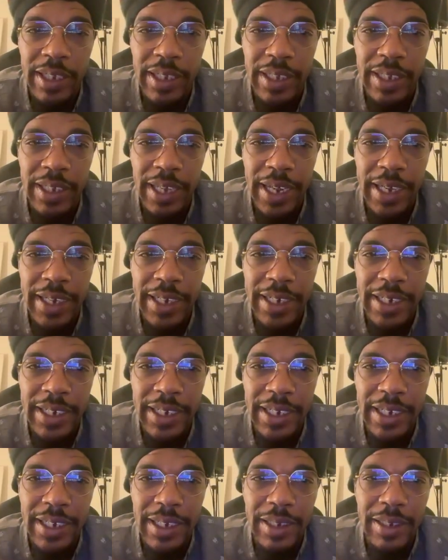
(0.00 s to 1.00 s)
Like,
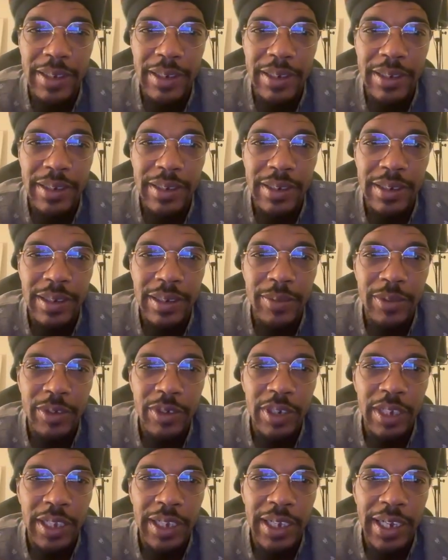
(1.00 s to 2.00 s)
let me show
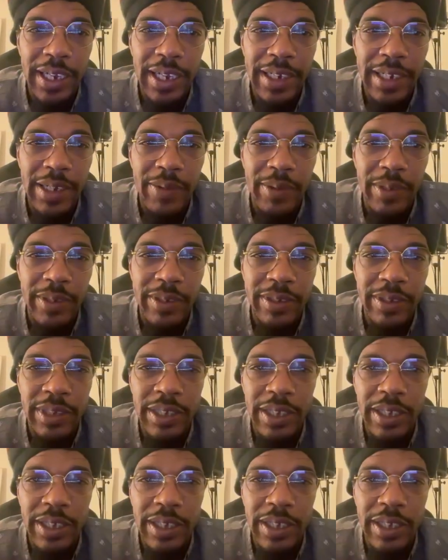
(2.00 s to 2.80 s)
you how to add networks.